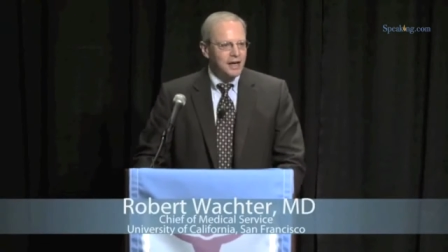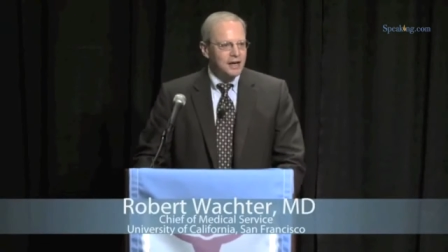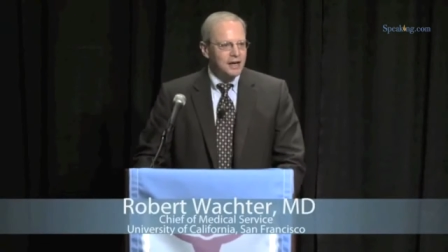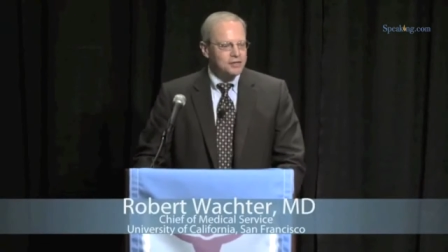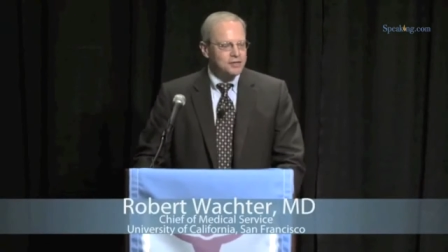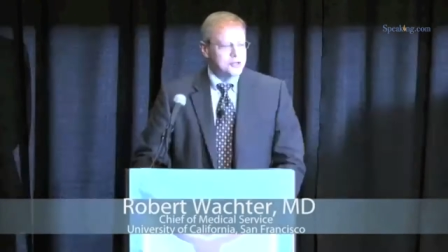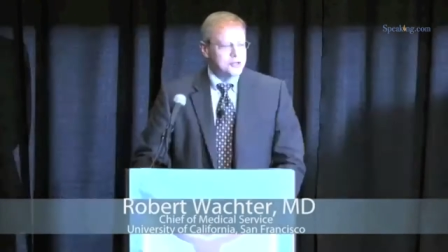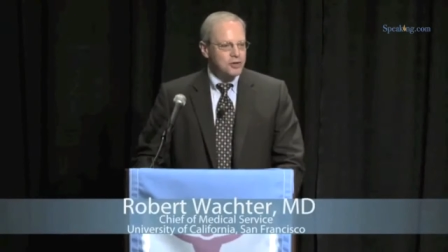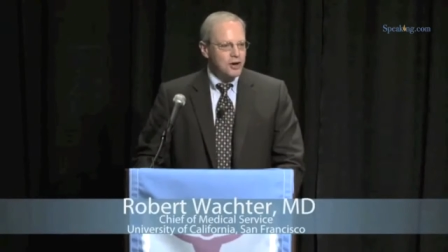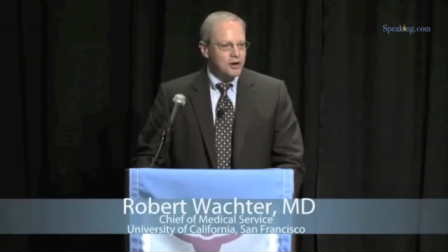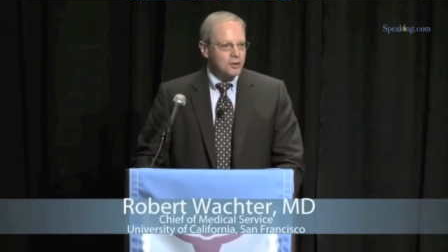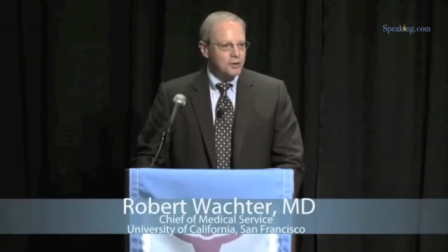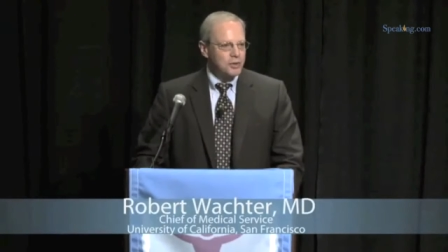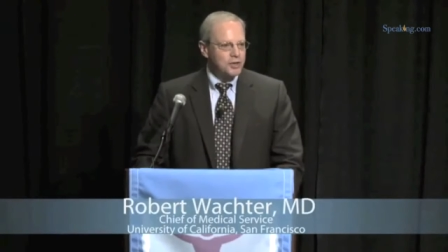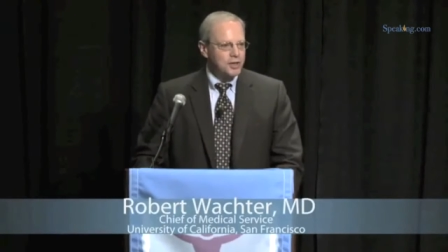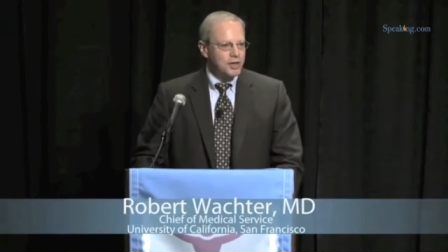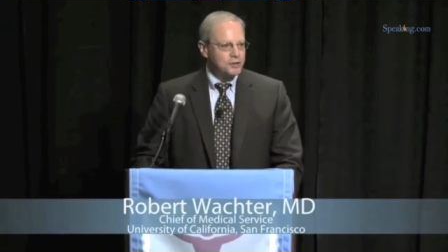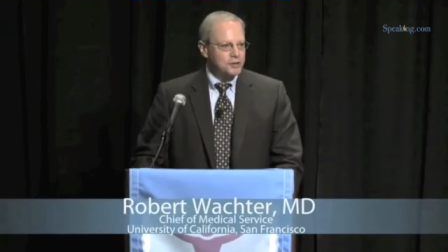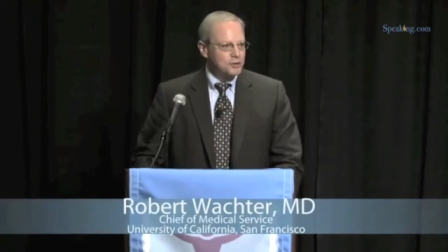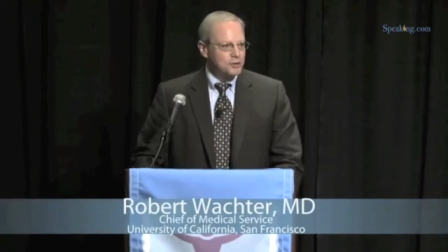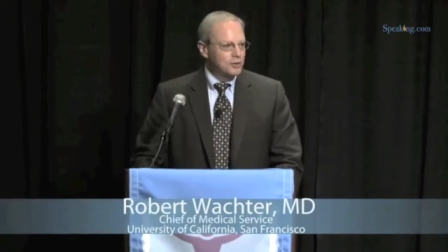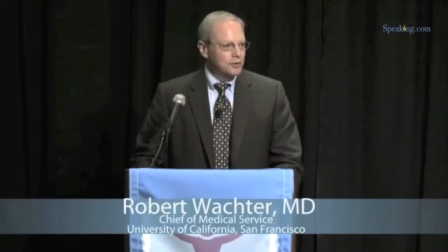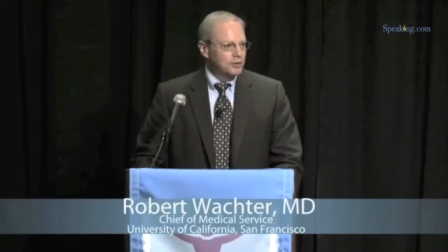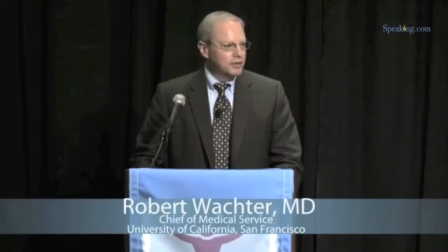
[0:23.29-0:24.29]
started with
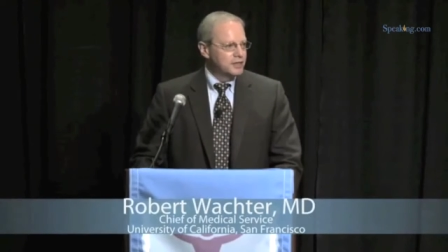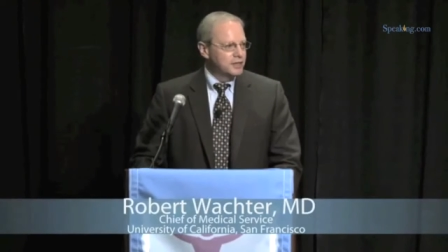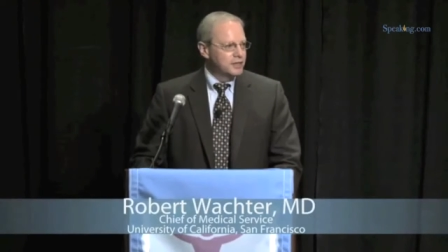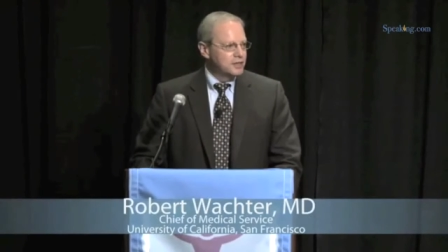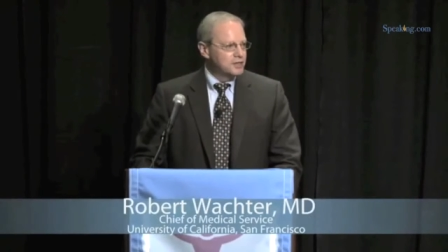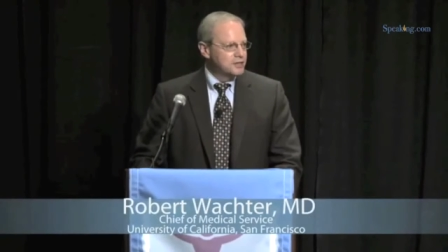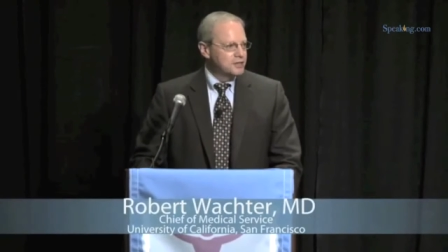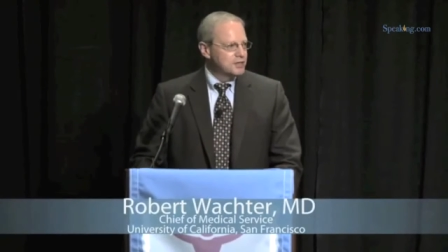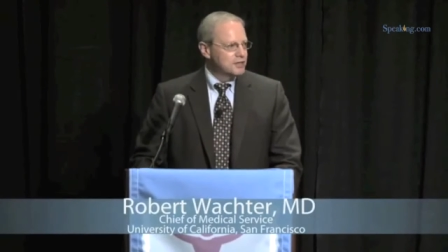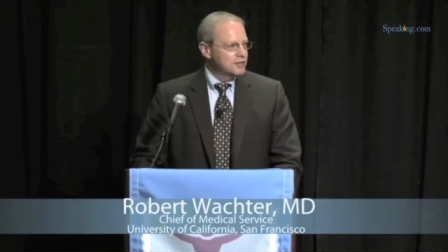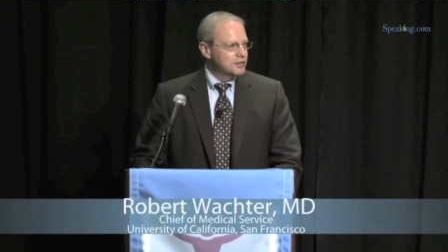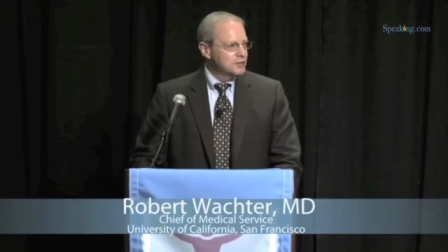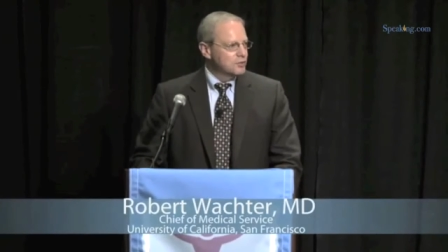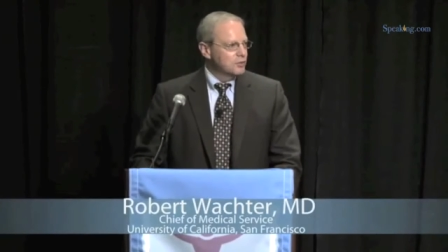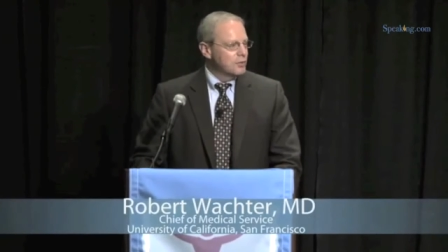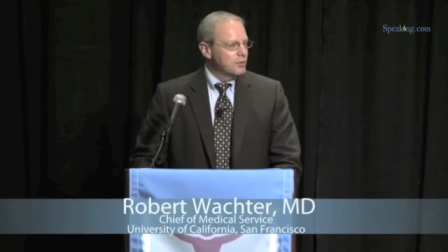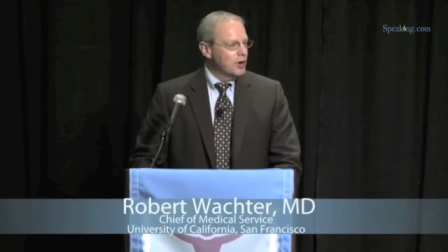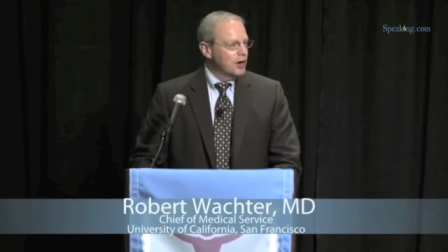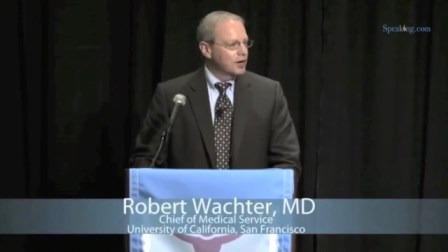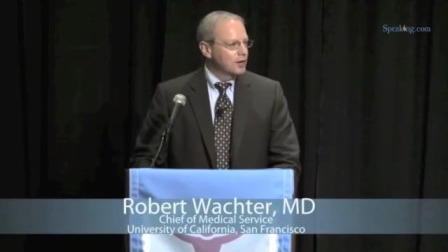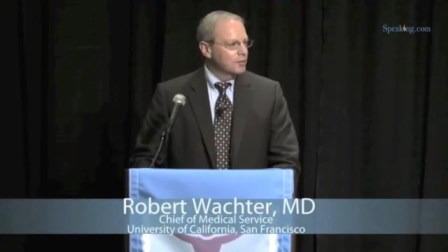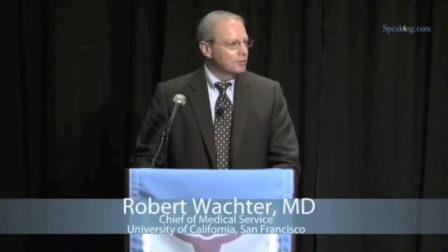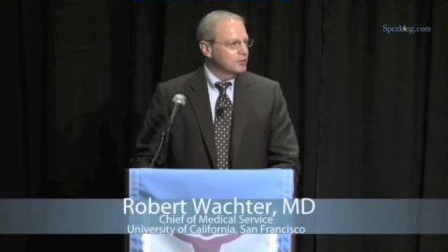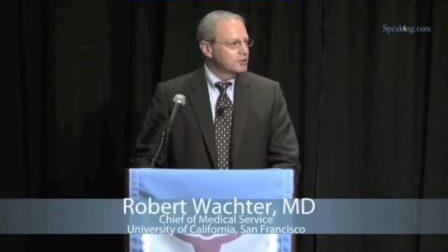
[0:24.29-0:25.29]
Atul and his
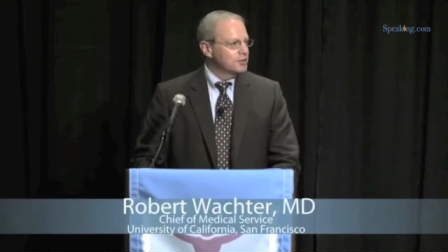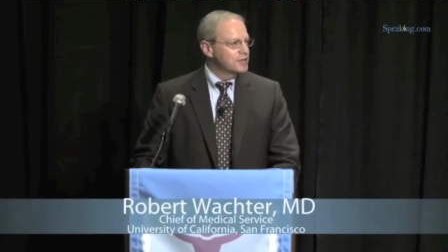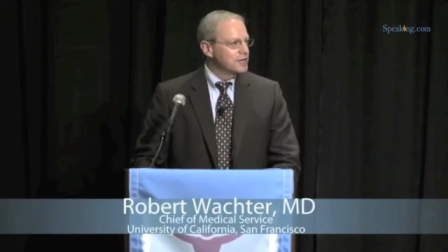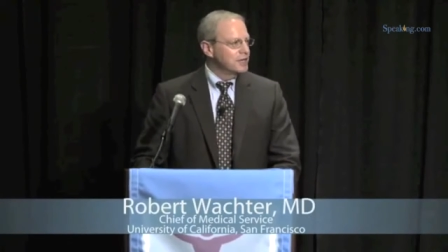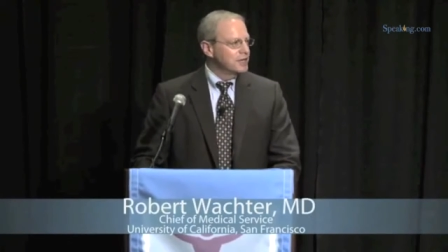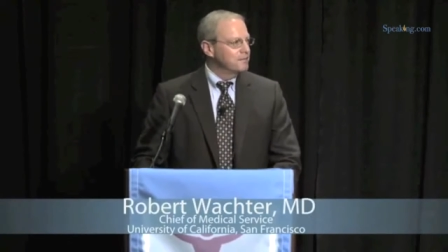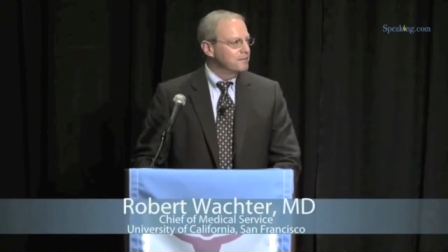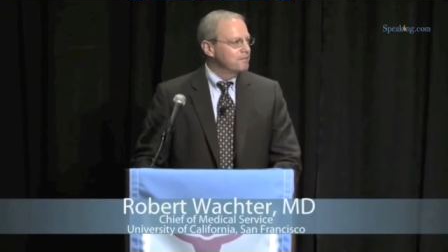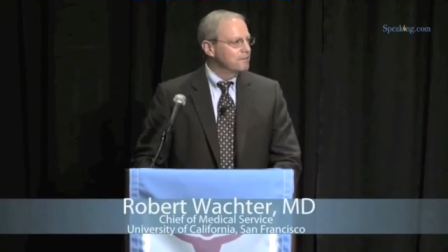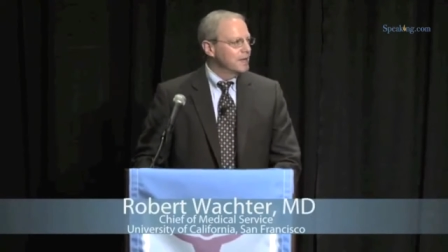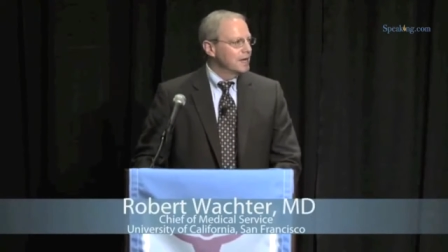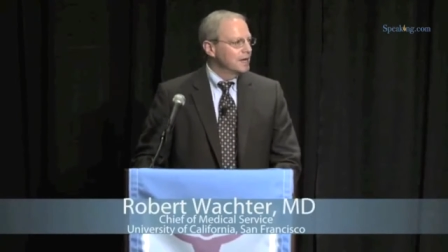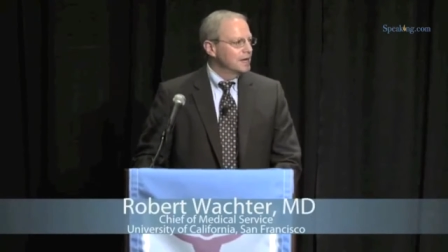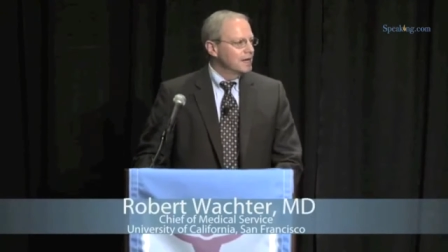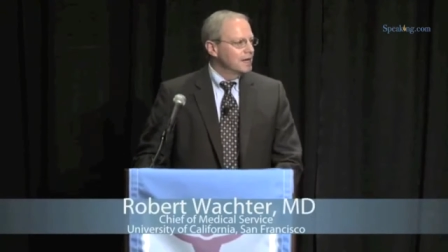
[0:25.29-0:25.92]
remarkable team.